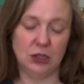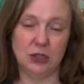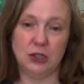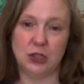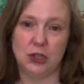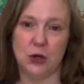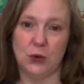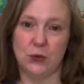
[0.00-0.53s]

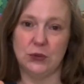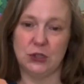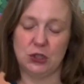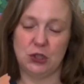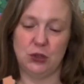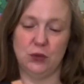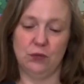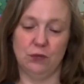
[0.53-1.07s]
chose
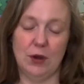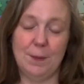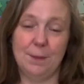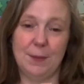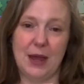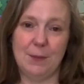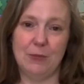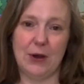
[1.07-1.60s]
to rip
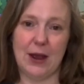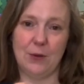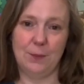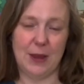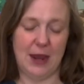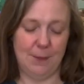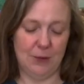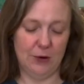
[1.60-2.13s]
my brown
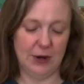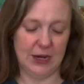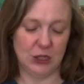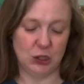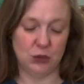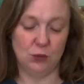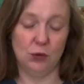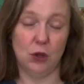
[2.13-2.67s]
paper
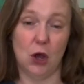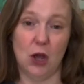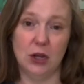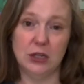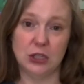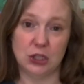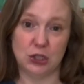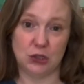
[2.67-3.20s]
into
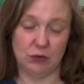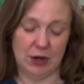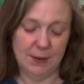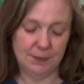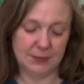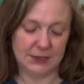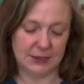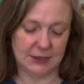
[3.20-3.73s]
long
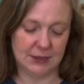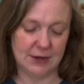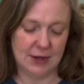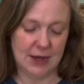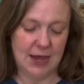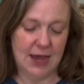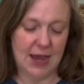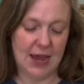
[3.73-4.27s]
strips.
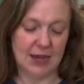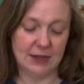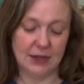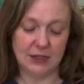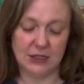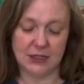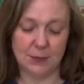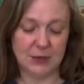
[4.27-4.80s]
And
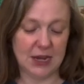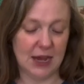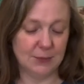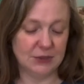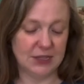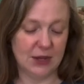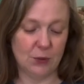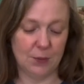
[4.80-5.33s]
sometimes
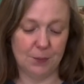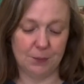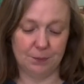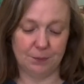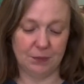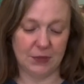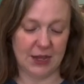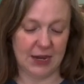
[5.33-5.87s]

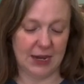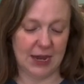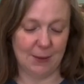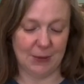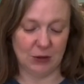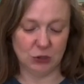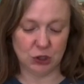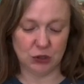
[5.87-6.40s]
they came
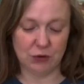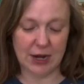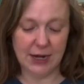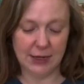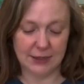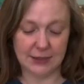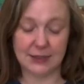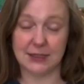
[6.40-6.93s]
out
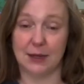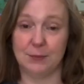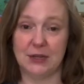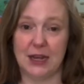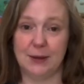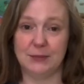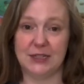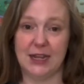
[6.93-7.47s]
straight,
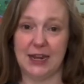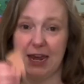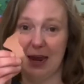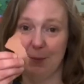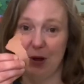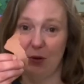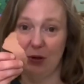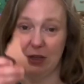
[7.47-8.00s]
sometimes they came
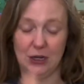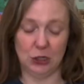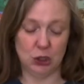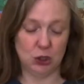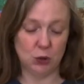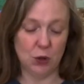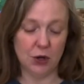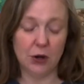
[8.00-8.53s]
out a little
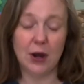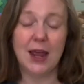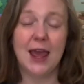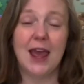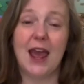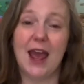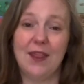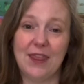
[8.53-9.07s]
shorter,
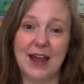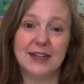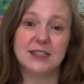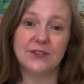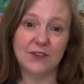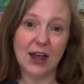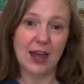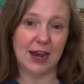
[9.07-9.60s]
and that's
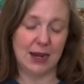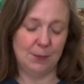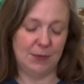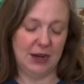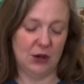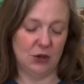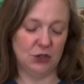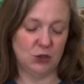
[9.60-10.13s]
fine
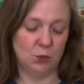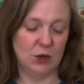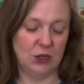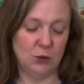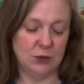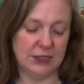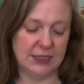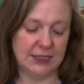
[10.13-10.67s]
because when
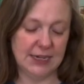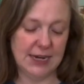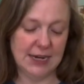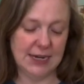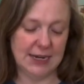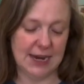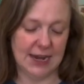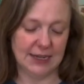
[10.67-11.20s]
you see
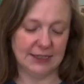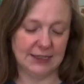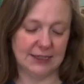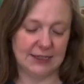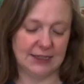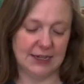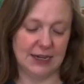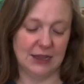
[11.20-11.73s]

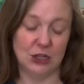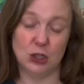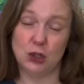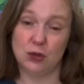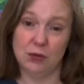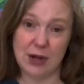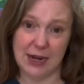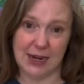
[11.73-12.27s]
nests in the
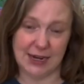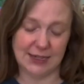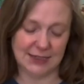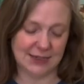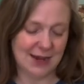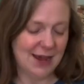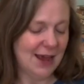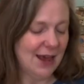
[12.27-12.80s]
trees,
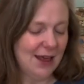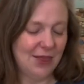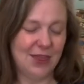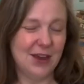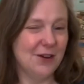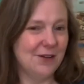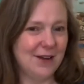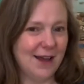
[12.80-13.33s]

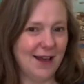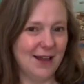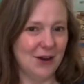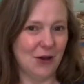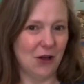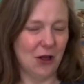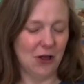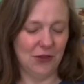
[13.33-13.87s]
they're not
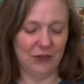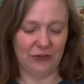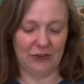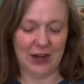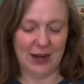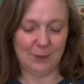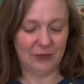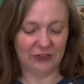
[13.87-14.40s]
all the
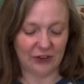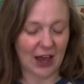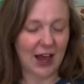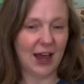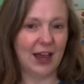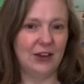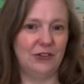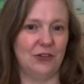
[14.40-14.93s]
same
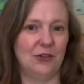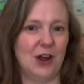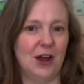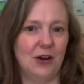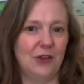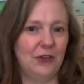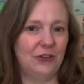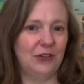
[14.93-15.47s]
size, they're not
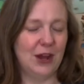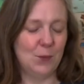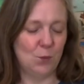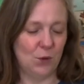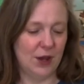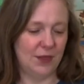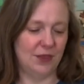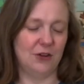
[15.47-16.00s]
all the same
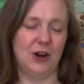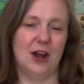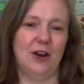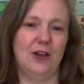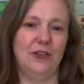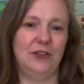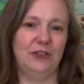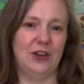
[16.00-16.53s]
width, they're not all
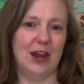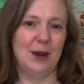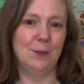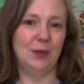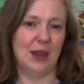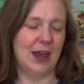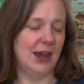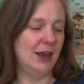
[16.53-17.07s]
the same
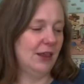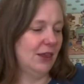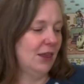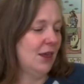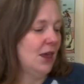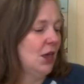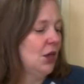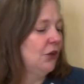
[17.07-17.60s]
length.
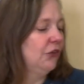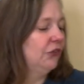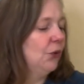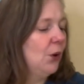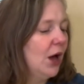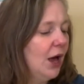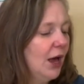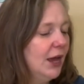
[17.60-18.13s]
So
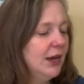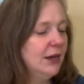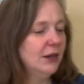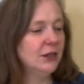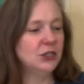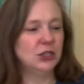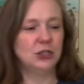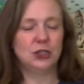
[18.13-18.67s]
I
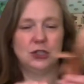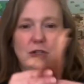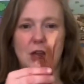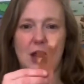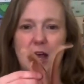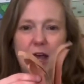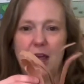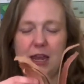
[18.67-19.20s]

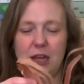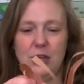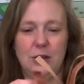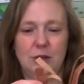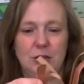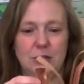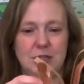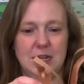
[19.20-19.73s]

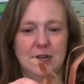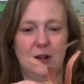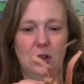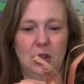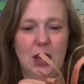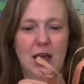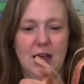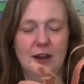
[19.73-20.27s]
did a
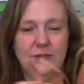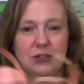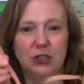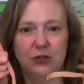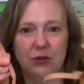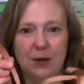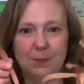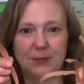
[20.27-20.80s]
lot of
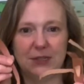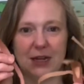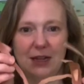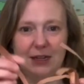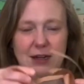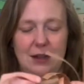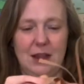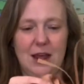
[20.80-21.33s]
strips, I
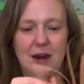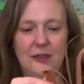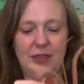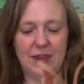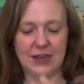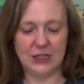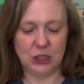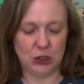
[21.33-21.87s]
did a lot of
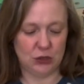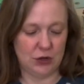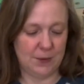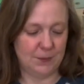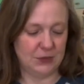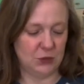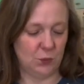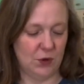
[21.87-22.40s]
thin
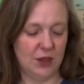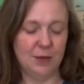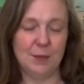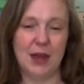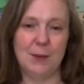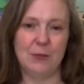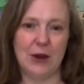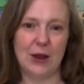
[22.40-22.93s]
strips with my
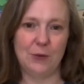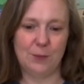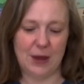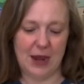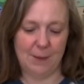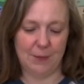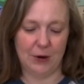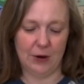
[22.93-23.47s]
brown
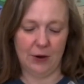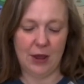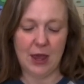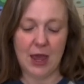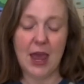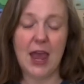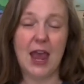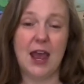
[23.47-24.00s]
paper,
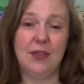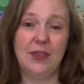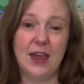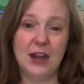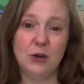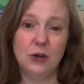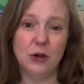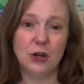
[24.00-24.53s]
and
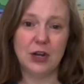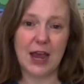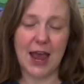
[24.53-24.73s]
then you're gonna